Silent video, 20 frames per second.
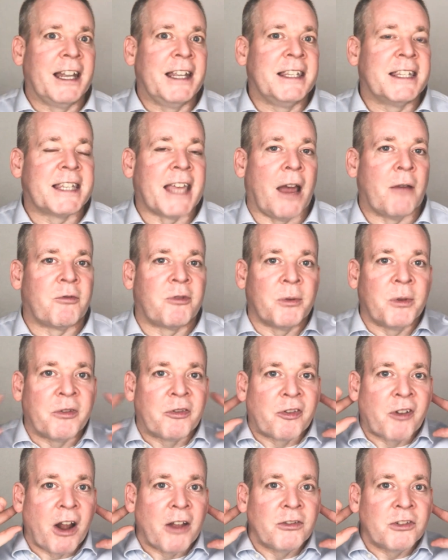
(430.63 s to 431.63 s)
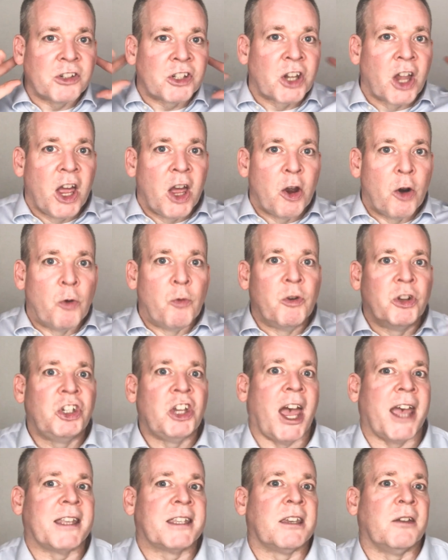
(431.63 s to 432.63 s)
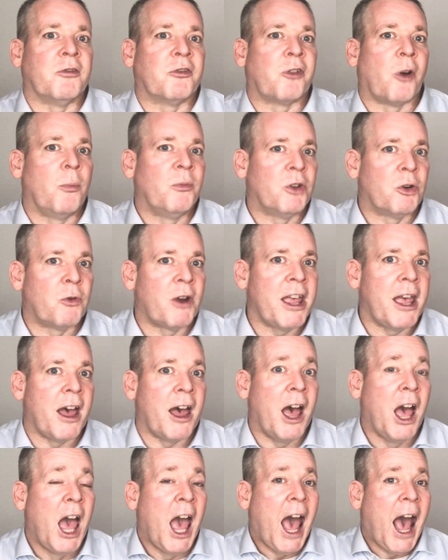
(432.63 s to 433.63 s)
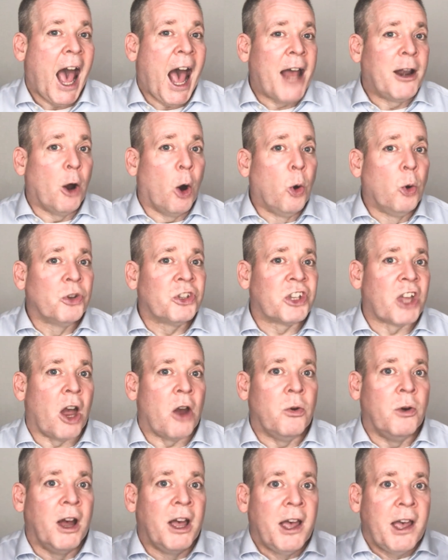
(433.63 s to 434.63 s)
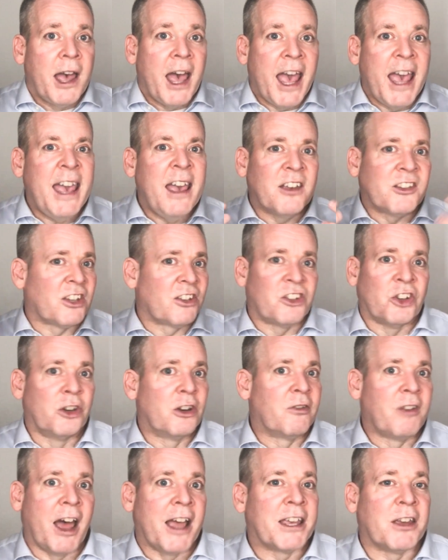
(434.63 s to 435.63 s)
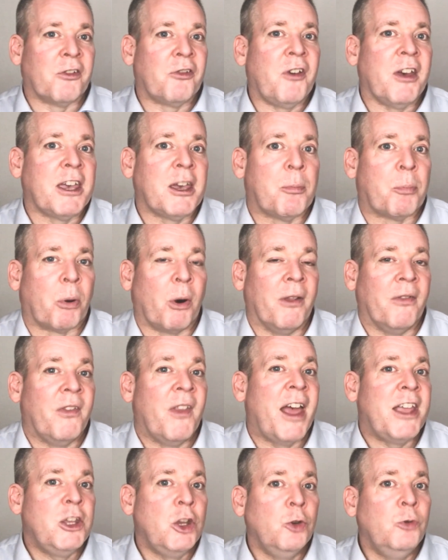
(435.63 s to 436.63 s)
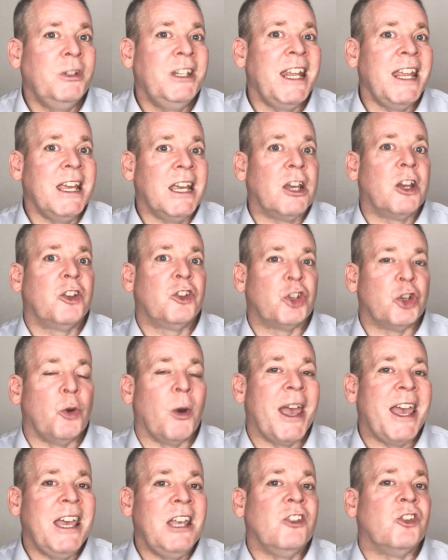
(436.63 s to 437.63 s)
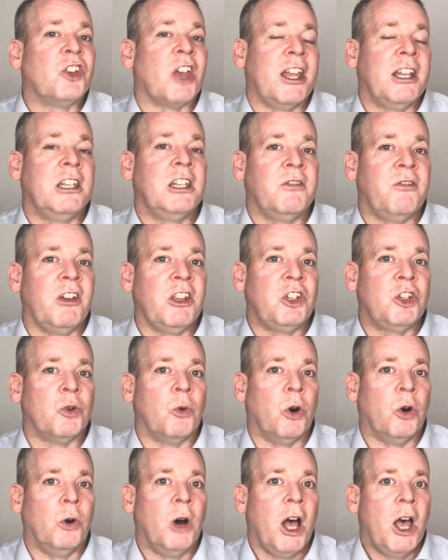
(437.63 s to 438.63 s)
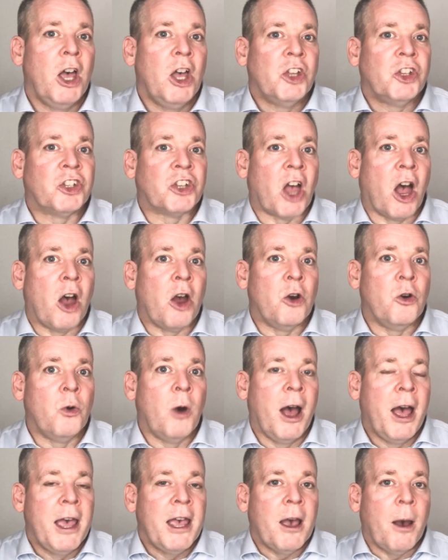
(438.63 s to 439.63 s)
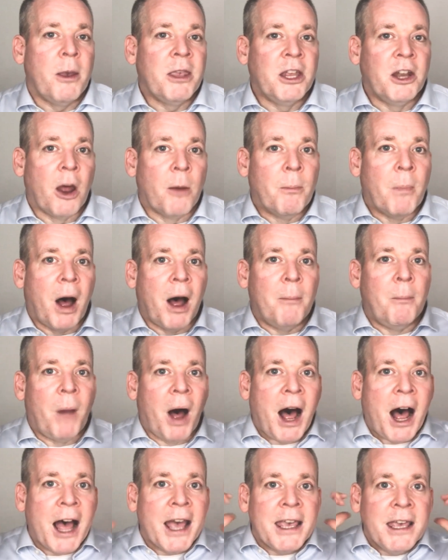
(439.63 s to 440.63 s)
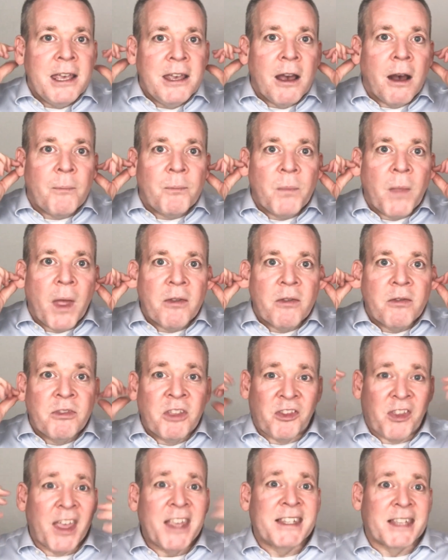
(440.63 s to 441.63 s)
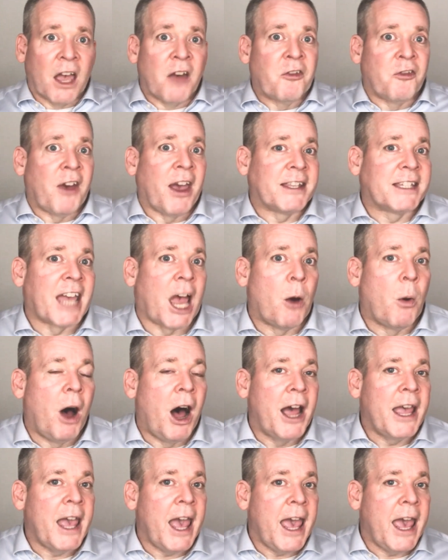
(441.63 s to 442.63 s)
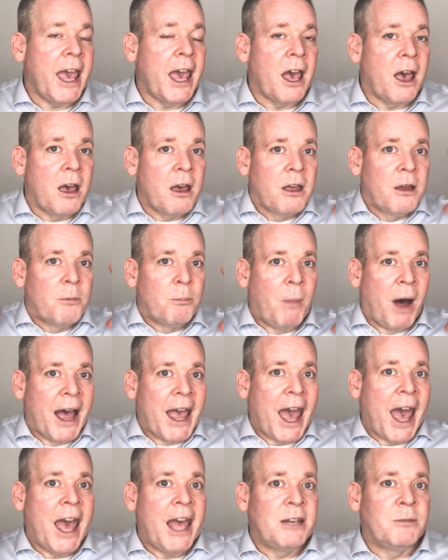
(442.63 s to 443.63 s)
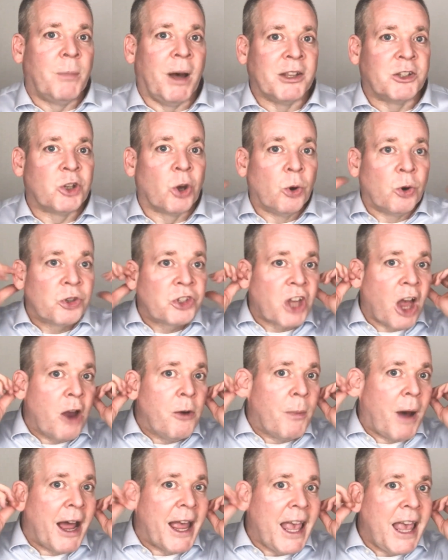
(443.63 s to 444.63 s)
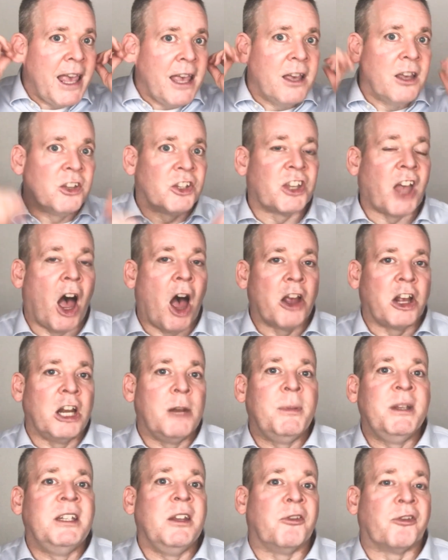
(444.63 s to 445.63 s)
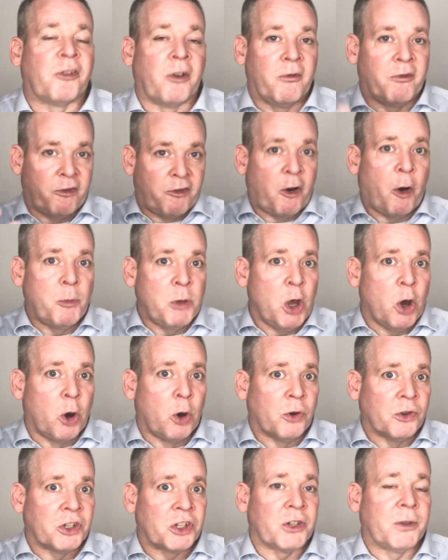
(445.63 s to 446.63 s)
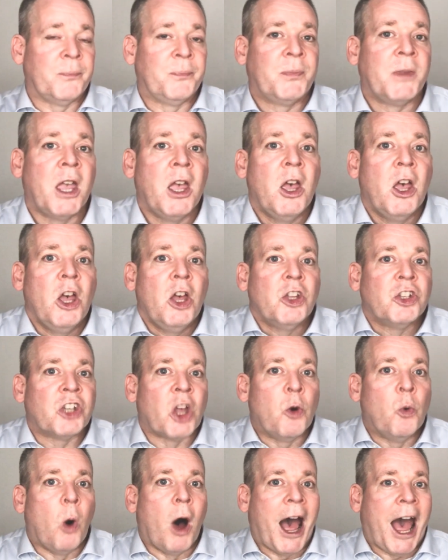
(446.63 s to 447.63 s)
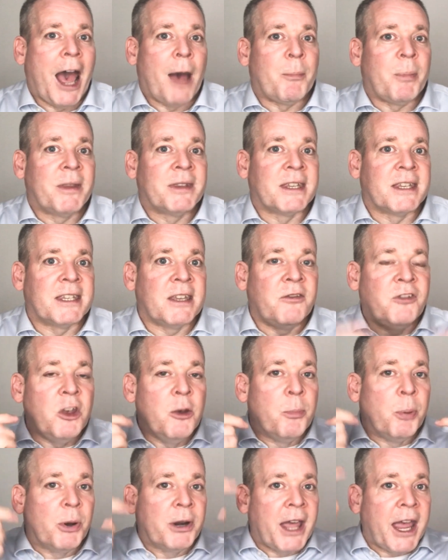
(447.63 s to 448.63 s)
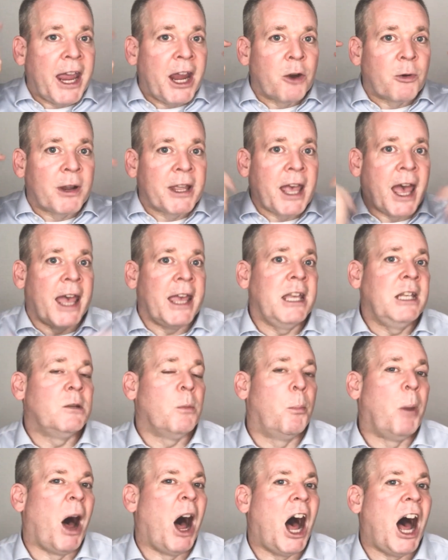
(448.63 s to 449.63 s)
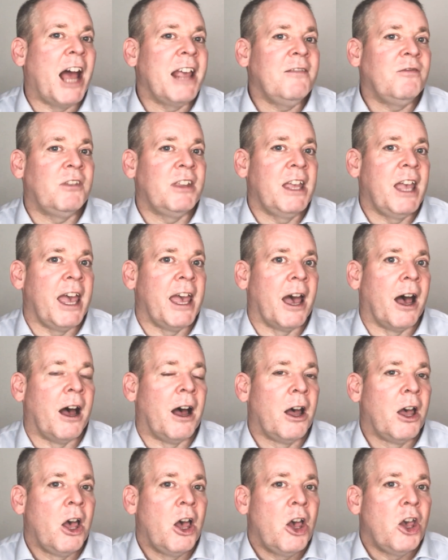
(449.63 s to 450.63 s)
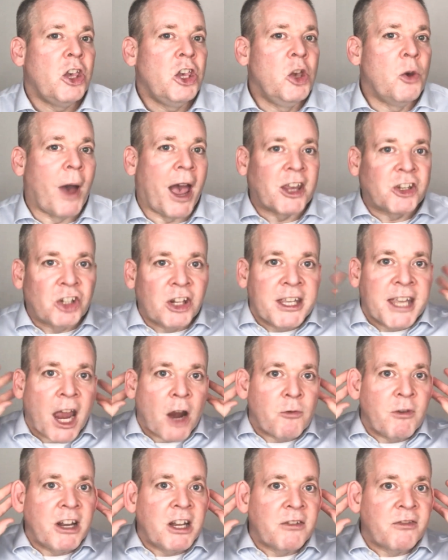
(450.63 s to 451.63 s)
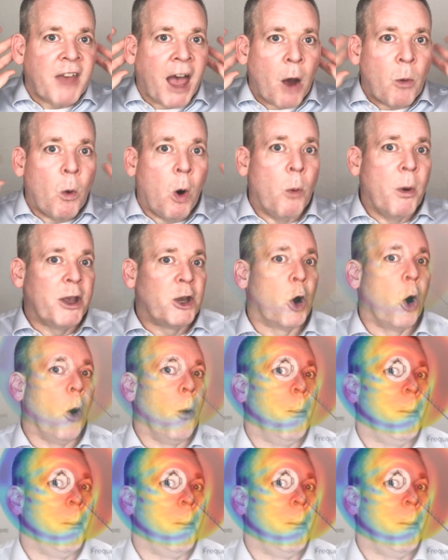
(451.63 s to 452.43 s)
in sound from the front and reject it from the rear. And also, ears are sort of like a fingerprint. They're unique to each individual. So, the things that affect how I hear, my head, my torso, my ears, are going to be different from yours. So what happens is if you put a hearing aid behind the ear, you actually get rid of that, what we call